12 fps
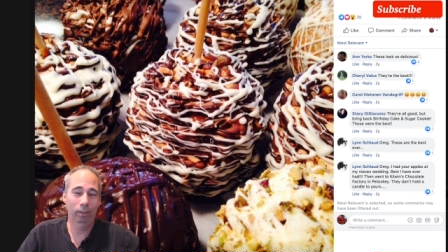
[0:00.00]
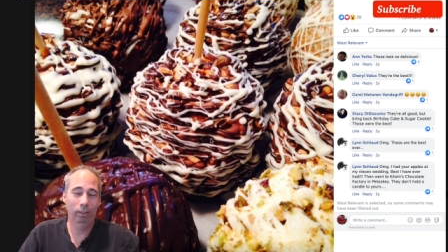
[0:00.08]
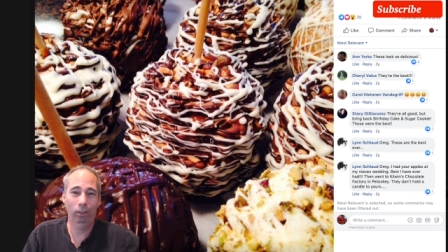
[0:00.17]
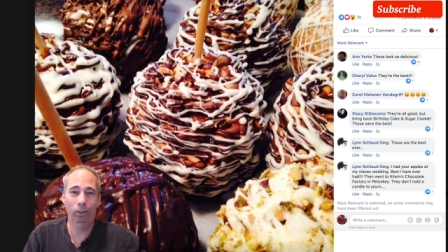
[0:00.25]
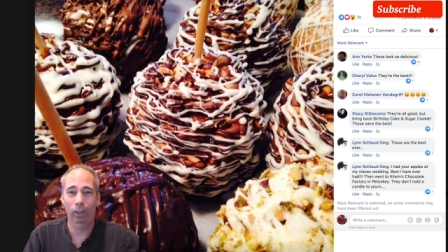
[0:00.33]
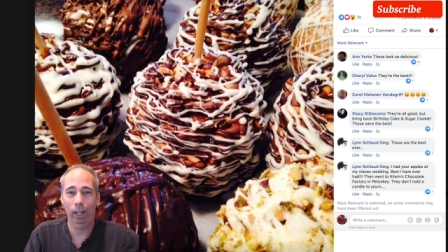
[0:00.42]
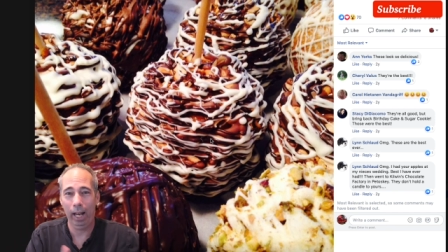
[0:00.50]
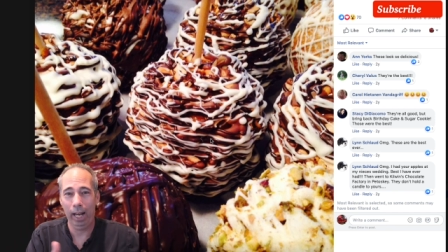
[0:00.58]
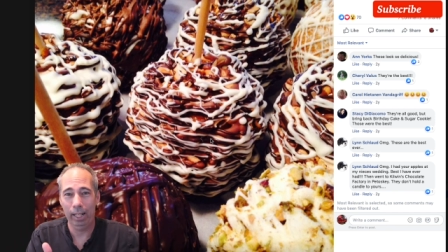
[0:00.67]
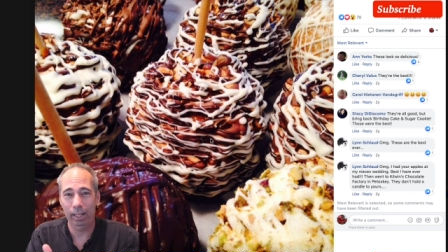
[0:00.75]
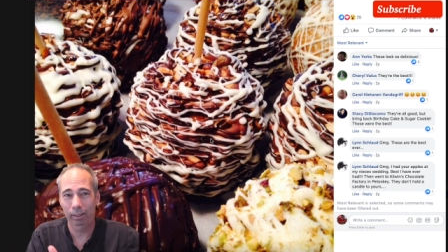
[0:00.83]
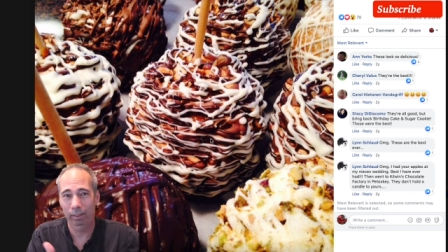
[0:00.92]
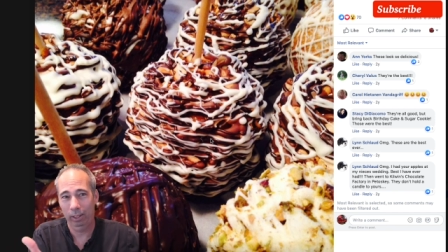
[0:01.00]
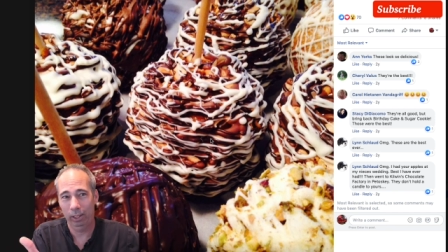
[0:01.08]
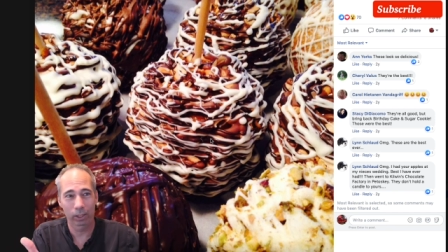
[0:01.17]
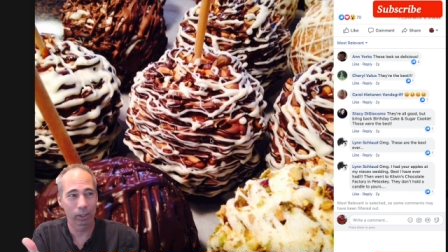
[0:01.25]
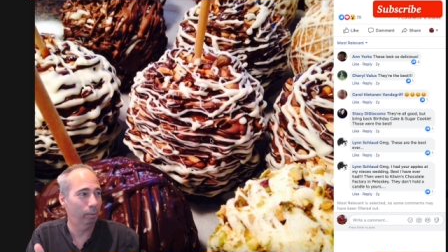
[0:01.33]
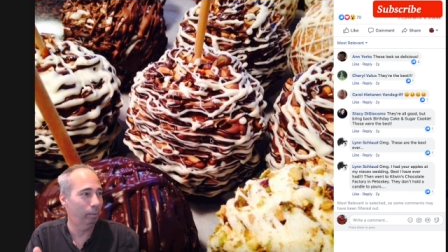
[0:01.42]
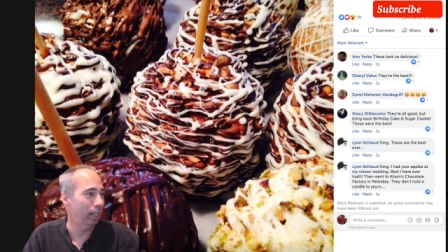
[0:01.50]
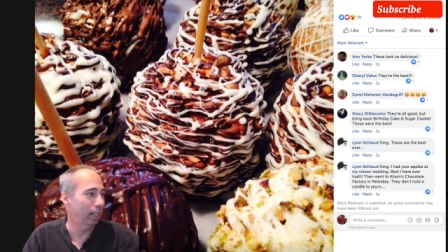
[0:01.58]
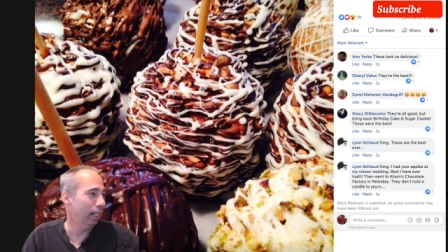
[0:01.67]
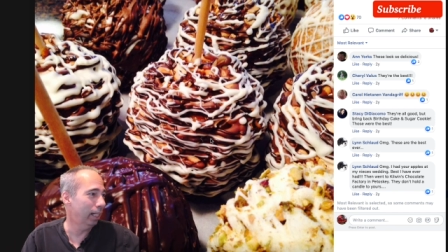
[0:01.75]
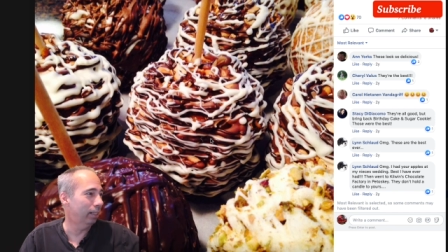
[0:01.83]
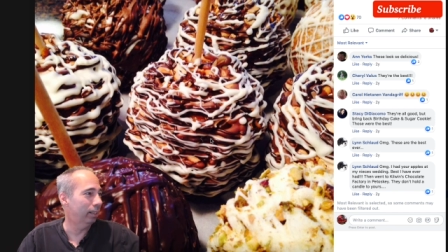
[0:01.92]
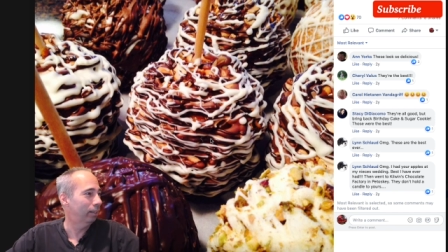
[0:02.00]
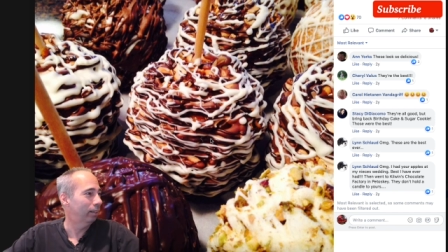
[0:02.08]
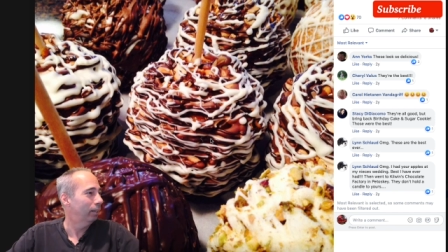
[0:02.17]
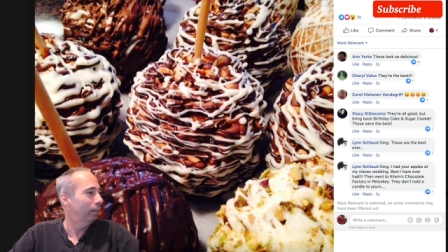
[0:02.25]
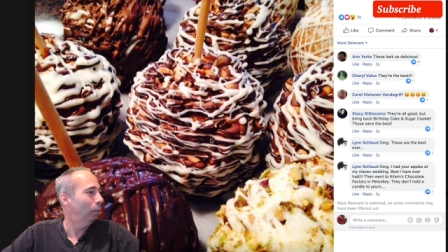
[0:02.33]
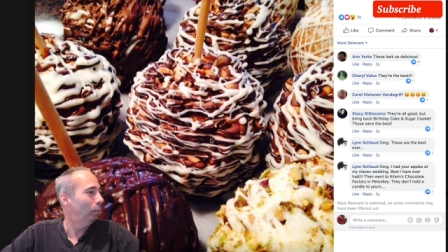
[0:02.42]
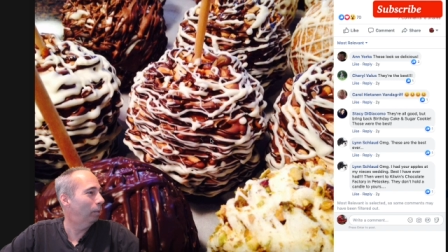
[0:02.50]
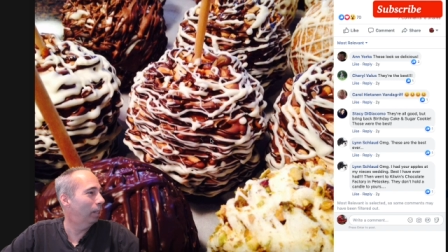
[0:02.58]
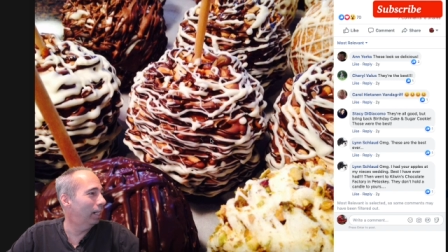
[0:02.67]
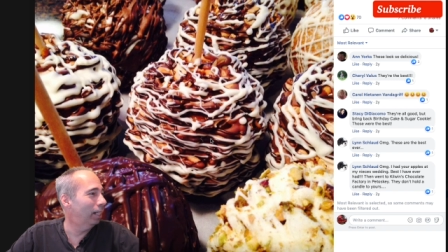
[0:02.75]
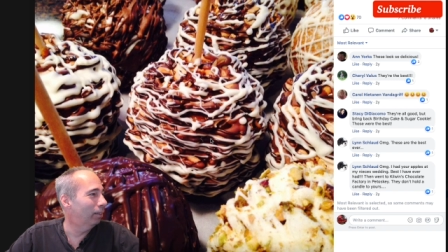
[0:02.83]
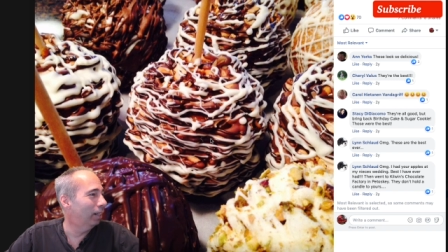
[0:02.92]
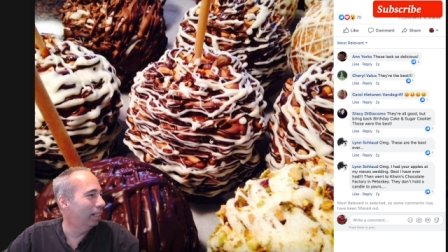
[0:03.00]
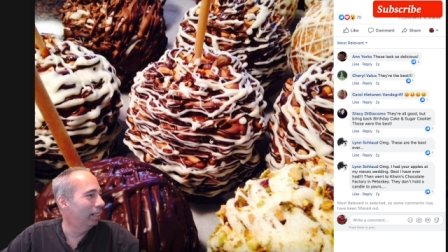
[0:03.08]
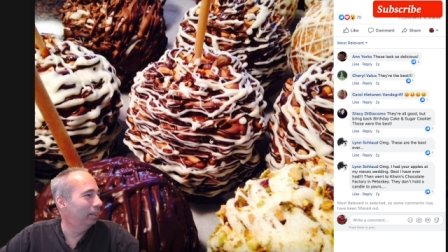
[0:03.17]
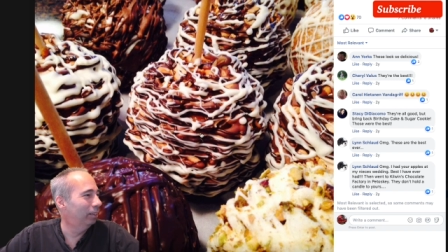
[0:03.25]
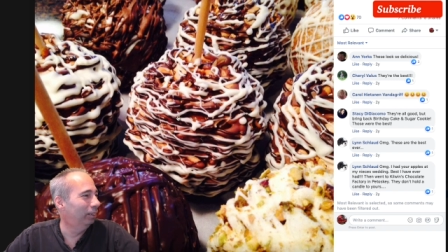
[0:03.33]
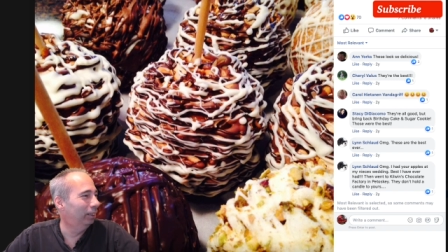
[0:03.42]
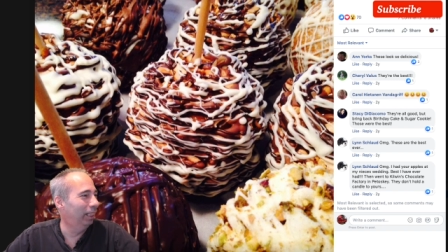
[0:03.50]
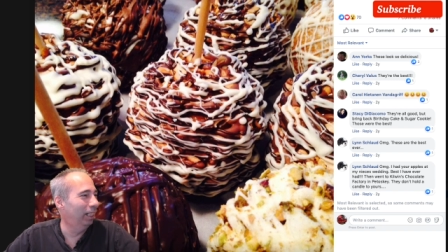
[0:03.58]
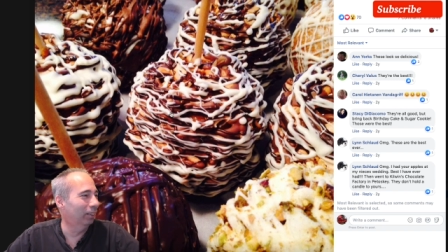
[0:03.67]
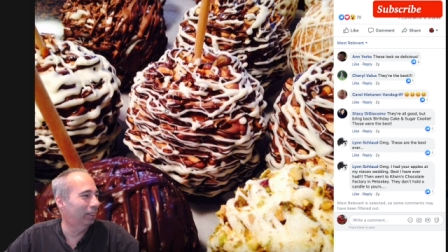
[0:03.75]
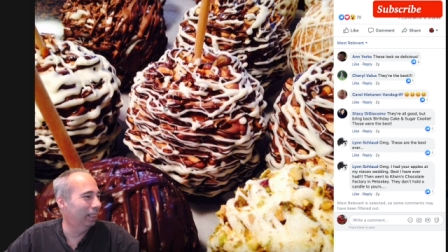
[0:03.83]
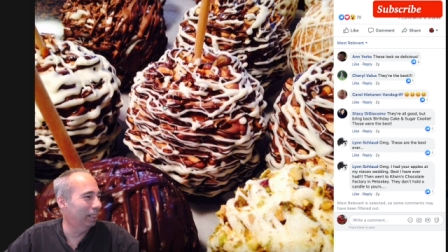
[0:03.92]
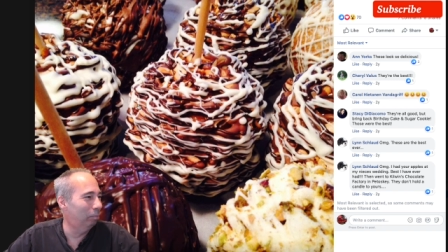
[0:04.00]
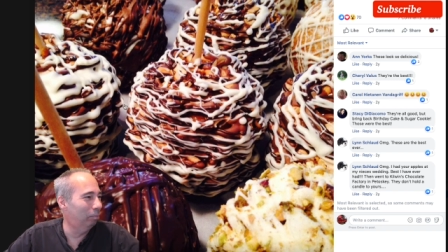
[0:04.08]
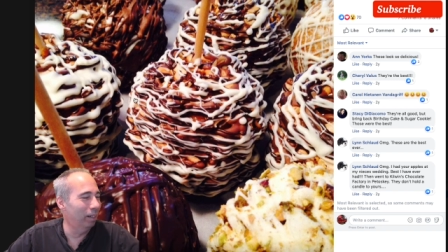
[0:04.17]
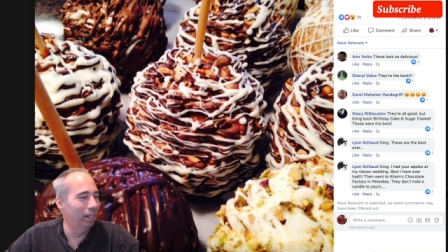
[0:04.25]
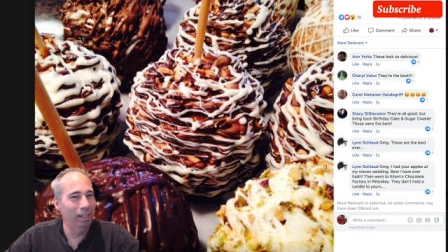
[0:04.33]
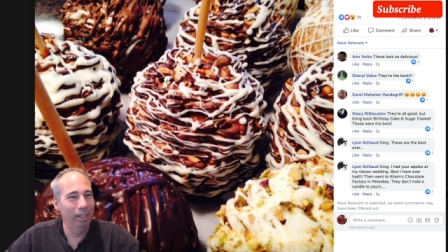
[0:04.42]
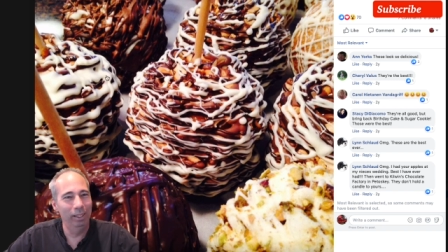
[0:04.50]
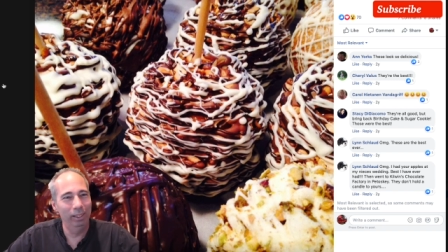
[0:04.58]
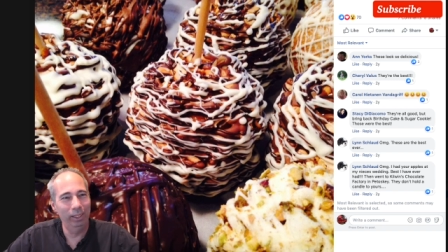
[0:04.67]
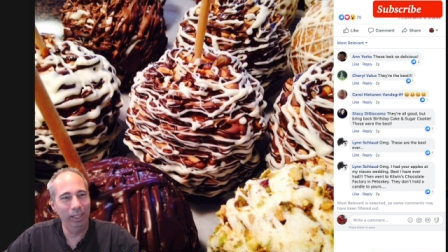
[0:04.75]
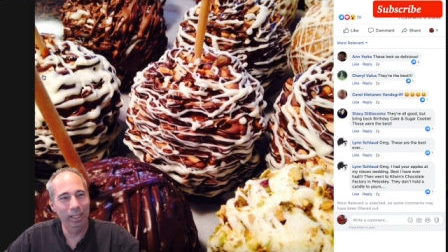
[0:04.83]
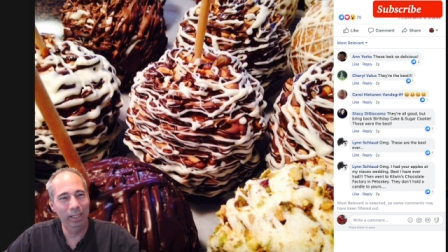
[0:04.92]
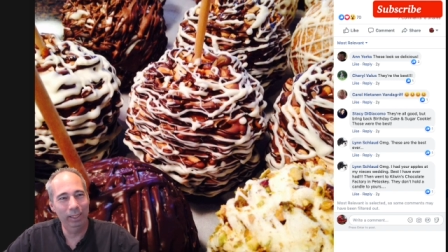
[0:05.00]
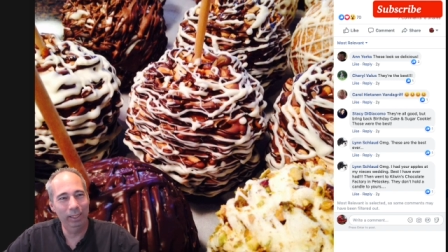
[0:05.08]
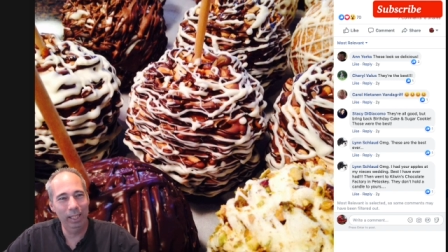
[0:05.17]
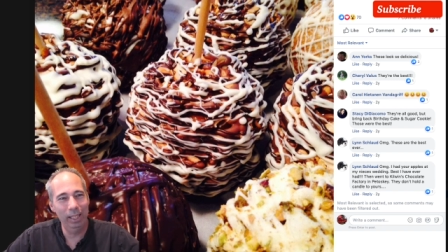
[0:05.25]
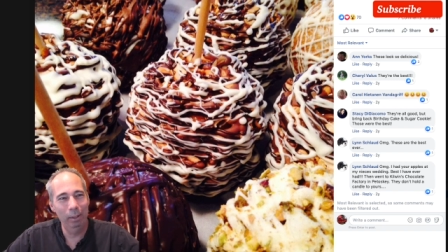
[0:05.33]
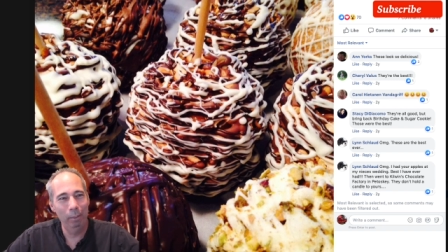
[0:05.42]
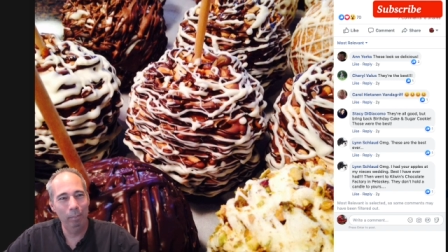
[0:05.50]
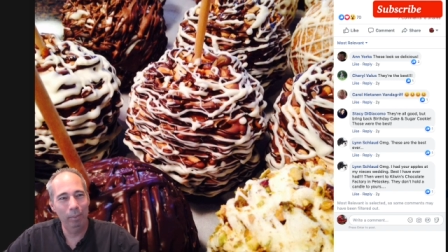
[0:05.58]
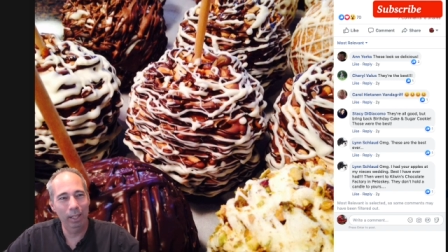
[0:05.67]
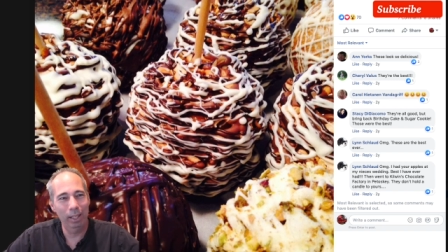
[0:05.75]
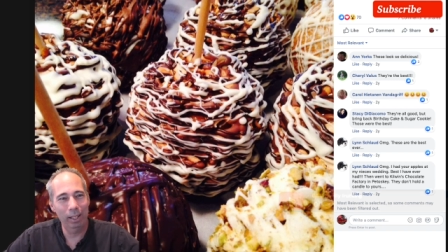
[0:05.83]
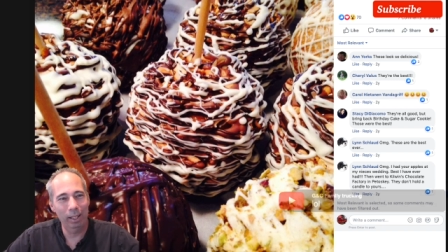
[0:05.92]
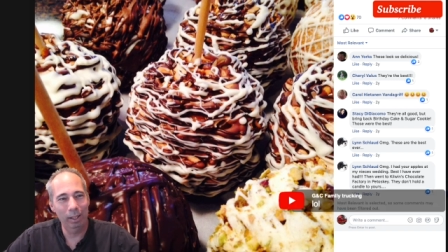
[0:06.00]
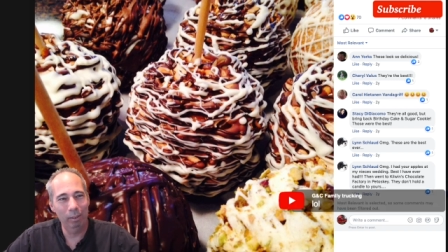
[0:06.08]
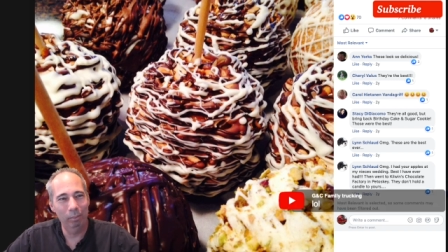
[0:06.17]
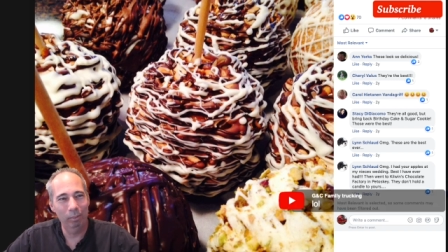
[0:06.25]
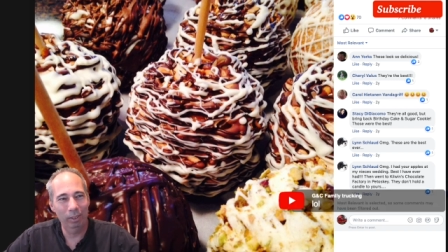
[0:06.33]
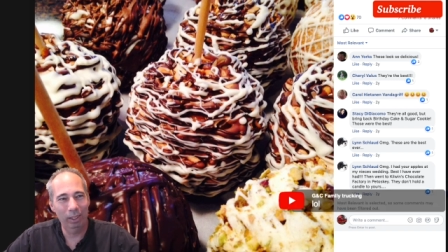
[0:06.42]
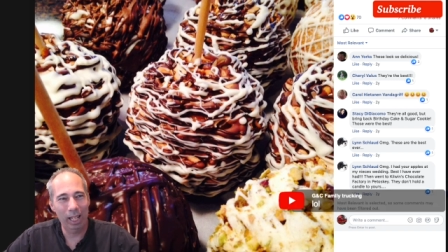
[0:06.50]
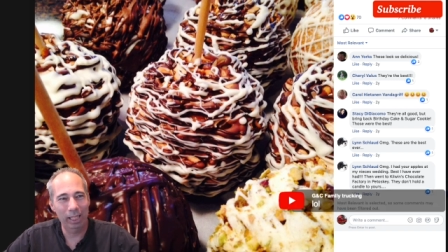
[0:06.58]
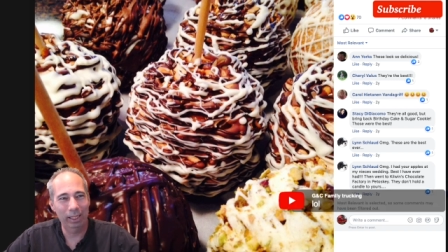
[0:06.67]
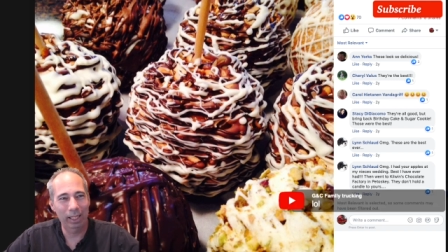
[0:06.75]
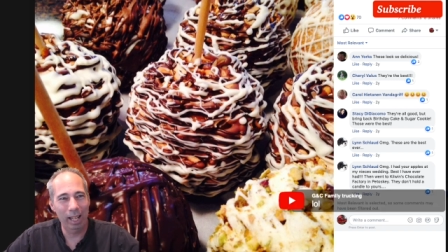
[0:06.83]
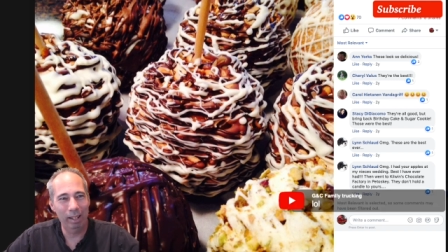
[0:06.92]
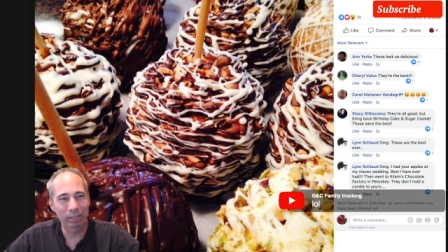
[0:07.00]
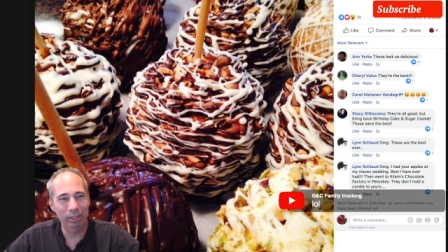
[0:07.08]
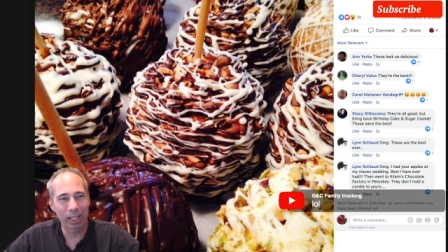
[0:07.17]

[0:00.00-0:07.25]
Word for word: Or eight, because you come on at eight. But anyway, GOC, GNC, um, lots of laughs, right?